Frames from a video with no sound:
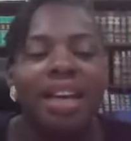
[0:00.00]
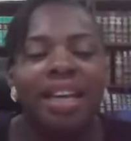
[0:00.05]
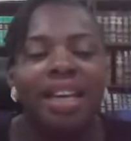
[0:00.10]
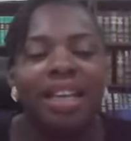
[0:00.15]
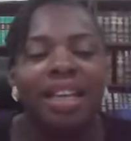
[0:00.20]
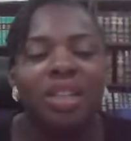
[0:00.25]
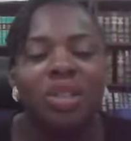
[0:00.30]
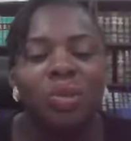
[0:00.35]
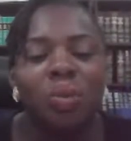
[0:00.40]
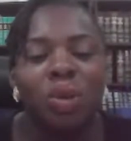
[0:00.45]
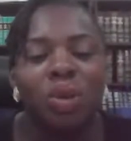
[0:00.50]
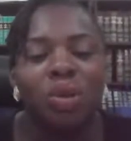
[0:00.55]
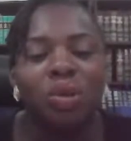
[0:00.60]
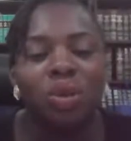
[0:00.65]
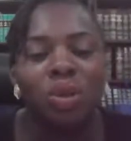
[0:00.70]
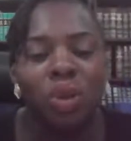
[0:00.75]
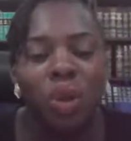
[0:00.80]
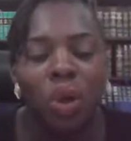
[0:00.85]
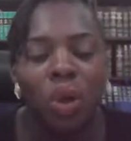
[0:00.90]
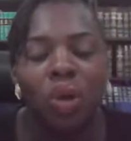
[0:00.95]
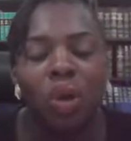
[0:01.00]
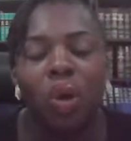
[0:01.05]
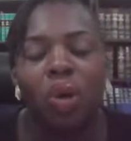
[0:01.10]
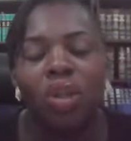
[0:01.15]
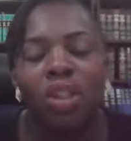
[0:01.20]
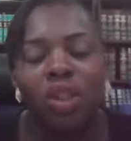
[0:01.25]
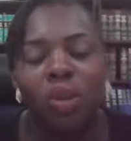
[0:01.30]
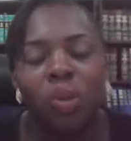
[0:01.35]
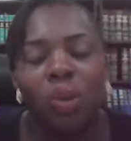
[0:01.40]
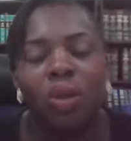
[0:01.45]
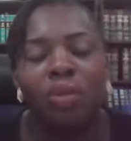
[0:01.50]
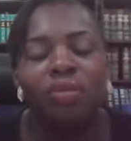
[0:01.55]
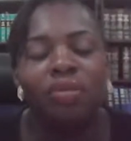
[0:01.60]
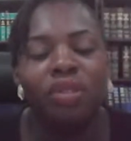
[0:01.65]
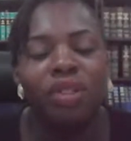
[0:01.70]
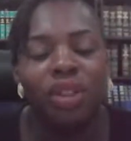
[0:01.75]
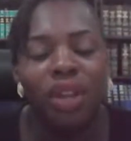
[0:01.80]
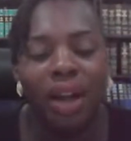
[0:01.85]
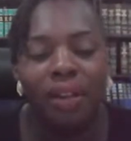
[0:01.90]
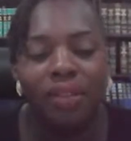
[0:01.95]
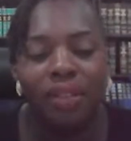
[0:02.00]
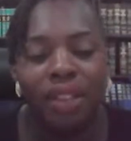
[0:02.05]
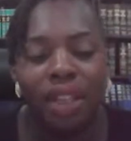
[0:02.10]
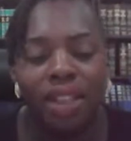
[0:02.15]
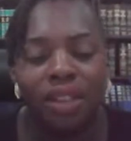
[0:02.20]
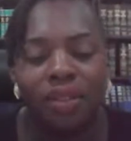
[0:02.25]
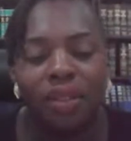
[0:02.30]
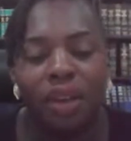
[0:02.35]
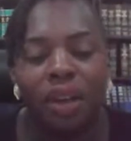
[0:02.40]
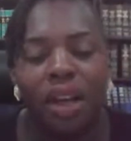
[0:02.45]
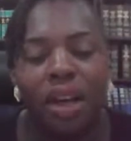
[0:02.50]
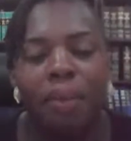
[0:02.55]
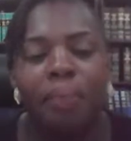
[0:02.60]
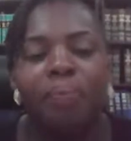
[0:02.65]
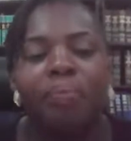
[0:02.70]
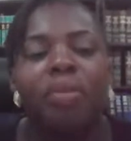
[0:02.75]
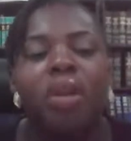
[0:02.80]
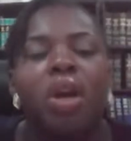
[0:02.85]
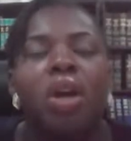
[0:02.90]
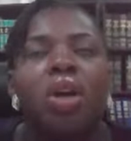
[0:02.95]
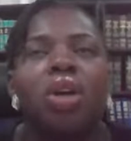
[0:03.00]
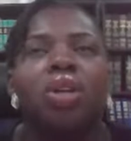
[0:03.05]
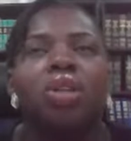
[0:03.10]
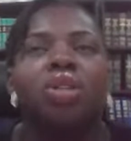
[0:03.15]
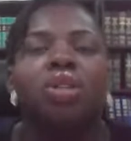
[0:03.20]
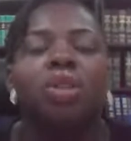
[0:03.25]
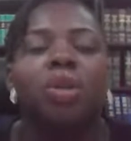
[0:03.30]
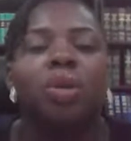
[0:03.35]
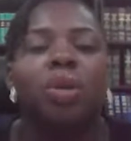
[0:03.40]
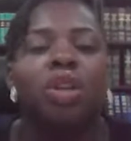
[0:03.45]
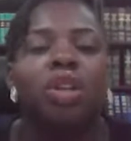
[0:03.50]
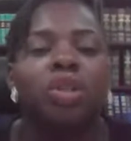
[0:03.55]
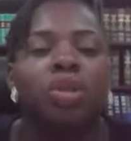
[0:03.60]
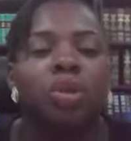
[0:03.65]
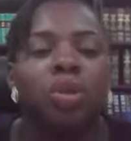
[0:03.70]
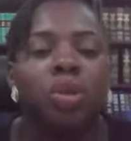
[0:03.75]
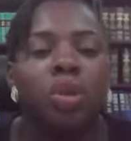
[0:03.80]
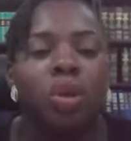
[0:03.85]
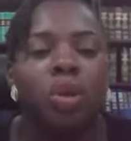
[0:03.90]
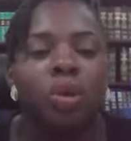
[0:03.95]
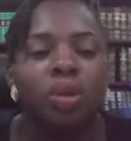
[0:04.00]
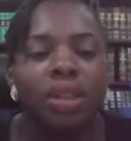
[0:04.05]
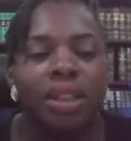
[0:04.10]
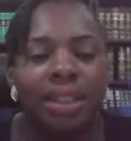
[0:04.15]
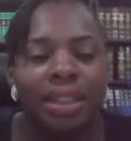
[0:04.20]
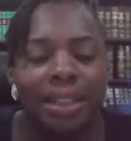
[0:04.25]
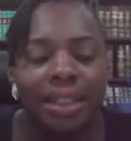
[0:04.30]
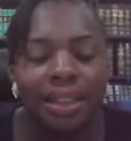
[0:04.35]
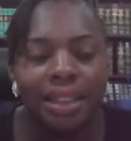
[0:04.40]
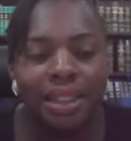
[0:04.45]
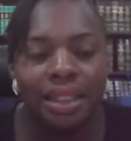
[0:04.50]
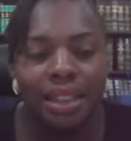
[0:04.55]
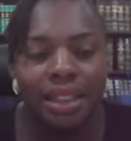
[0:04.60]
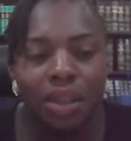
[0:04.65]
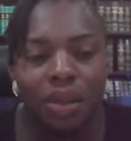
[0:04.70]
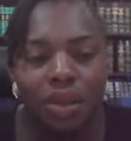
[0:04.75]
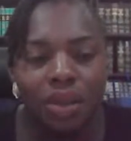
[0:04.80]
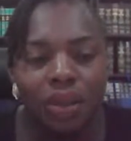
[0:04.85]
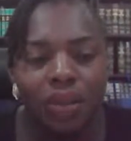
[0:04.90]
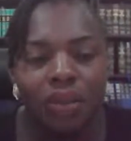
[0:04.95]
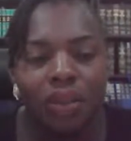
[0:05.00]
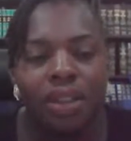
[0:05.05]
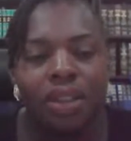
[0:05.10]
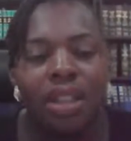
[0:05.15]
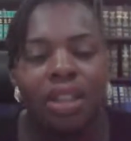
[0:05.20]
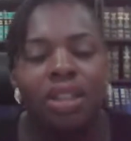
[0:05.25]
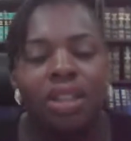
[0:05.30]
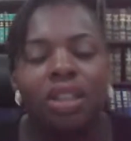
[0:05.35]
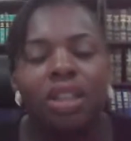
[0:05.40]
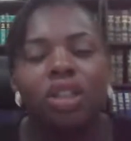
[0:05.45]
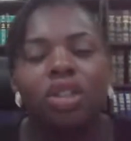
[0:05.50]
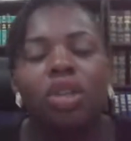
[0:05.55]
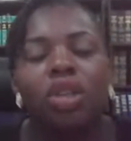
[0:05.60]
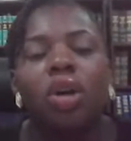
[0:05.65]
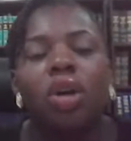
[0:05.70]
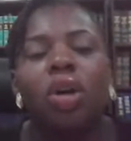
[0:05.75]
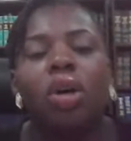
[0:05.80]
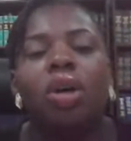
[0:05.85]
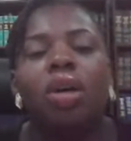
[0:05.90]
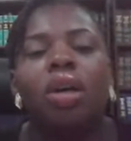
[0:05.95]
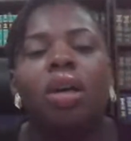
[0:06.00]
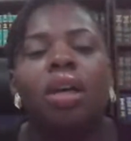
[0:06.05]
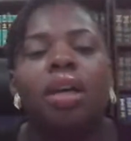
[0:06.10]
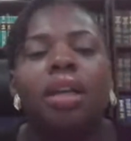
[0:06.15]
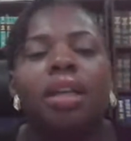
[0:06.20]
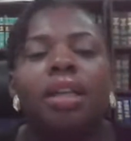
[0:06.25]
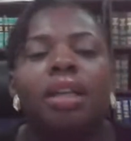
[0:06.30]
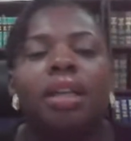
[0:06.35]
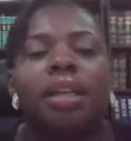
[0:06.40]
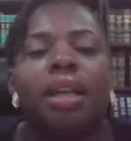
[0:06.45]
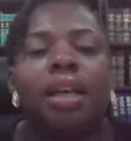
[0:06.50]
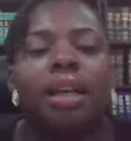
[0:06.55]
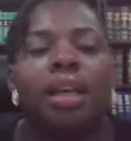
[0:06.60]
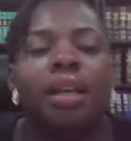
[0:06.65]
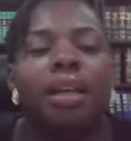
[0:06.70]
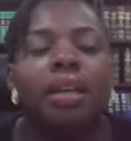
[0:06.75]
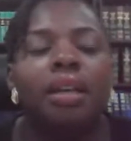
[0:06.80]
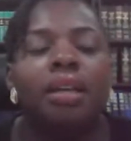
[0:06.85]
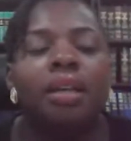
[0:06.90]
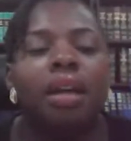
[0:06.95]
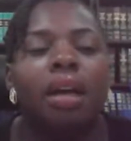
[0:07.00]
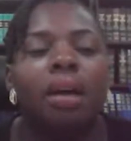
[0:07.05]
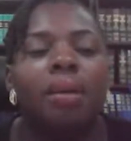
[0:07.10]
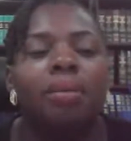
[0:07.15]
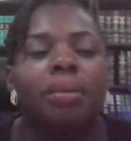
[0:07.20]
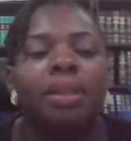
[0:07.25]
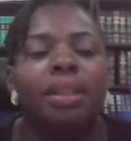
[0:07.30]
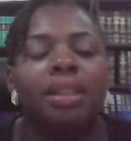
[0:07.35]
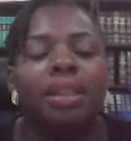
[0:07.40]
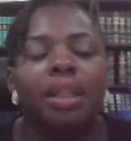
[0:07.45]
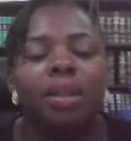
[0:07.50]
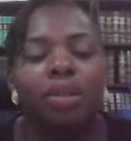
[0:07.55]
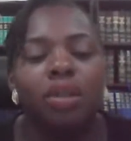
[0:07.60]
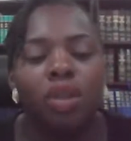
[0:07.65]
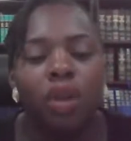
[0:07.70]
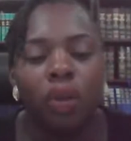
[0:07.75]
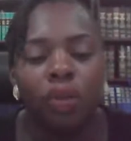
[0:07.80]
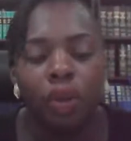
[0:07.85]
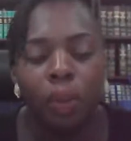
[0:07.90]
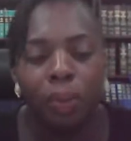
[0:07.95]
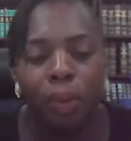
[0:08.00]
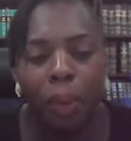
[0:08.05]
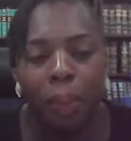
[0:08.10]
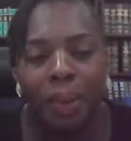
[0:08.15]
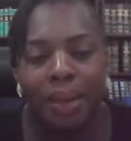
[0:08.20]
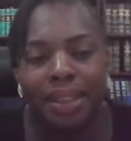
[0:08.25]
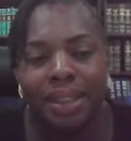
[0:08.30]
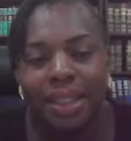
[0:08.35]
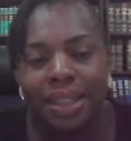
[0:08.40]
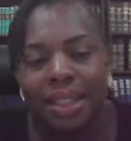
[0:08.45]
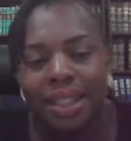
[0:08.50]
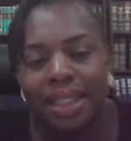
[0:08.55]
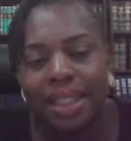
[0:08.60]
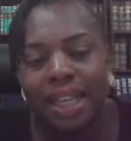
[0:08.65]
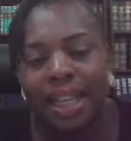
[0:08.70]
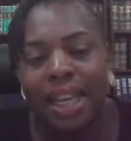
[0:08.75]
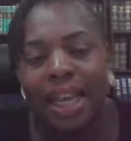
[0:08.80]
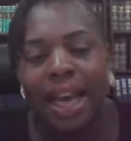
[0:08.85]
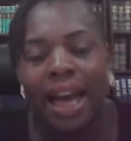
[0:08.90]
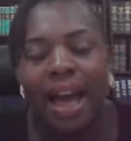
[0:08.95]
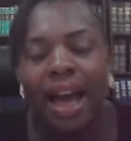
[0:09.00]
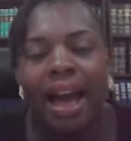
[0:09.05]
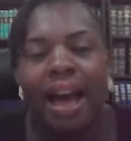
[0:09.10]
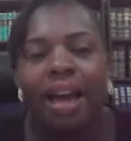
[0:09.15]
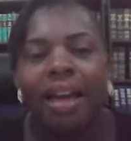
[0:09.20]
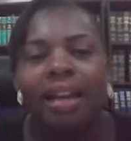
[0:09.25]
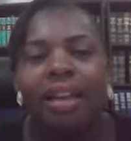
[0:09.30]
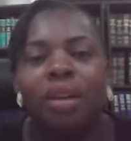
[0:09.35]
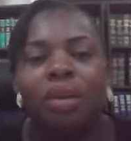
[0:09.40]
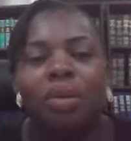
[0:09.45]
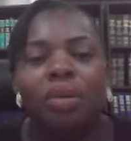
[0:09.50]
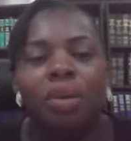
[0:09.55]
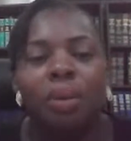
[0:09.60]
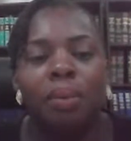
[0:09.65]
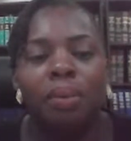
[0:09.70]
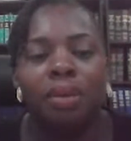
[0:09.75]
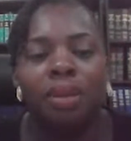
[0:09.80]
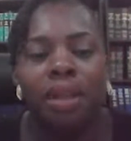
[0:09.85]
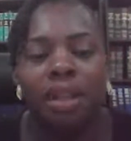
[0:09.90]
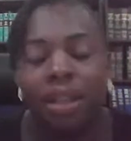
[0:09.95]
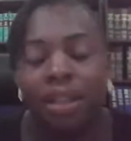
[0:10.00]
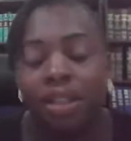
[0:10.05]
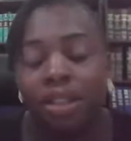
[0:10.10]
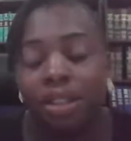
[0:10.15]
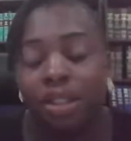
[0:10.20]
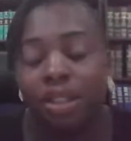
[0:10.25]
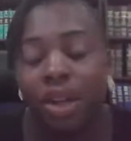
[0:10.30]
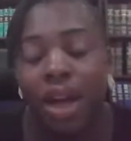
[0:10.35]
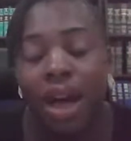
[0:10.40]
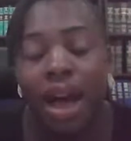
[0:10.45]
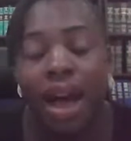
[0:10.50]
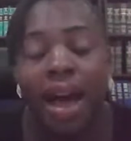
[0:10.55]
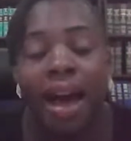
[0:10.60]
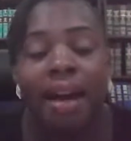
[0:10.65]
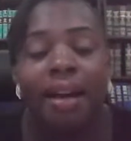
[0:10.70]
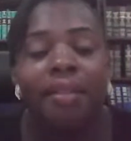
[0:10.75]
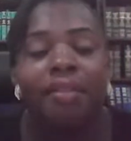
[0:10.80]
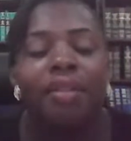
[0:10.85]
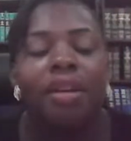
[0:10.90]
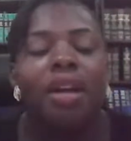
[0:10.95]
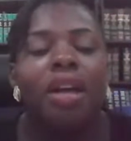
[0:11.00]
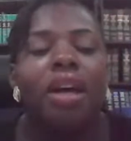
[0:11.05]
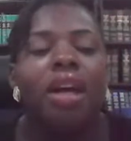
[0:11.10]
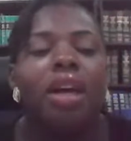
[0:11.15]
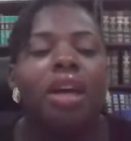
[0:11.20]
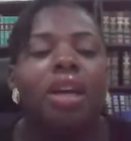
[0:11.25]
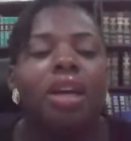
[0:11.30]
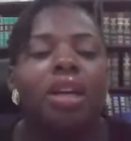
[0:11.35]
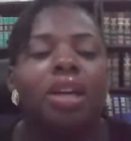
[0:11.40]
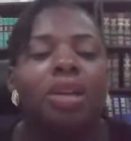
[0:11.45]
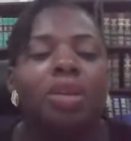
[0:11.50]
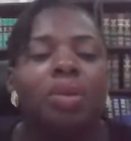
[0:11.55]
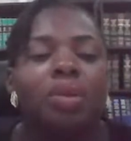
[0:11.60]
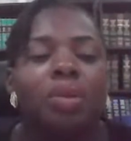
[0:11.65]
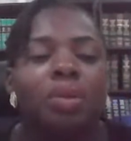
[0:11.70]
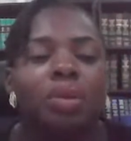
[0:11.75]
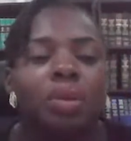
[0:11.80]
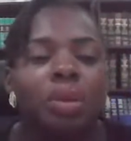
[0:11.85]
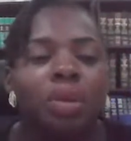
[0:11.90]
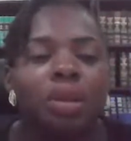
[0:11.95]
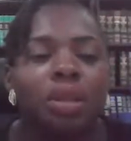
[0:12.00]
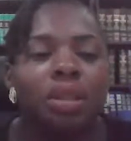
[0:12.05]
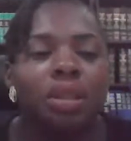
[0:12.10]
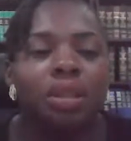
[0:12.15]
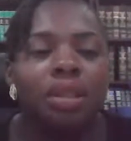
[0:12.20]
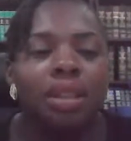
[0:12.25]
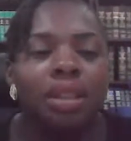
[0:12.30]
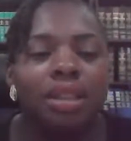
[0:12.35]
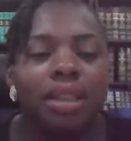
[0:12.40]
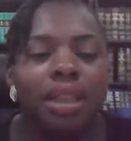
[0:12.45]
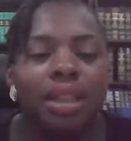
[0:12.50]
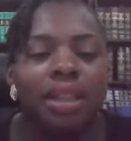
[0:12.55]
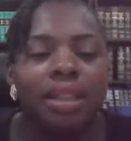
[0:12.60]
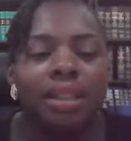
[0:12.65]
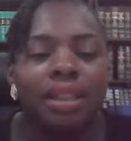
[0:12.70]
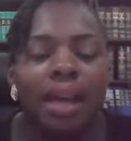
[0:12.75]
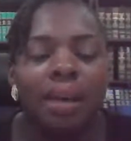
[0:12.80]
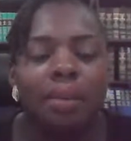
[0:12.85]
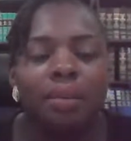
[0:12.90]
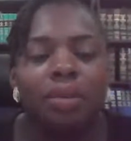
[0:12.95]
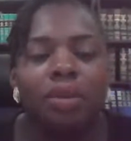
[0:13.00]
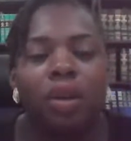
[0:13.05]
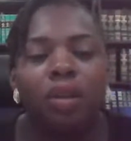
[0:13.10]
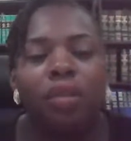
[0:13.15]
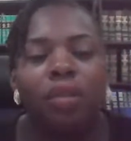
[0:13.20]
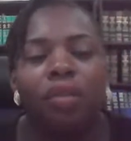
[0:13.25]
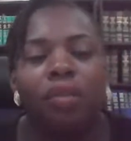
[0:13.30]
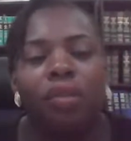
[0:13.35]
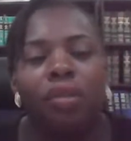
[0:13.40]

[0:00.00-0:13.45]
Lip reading: his will done or his will drafted for him. So you need to know the details of the testator, the details of the properties he has, the testator have, details in terms of,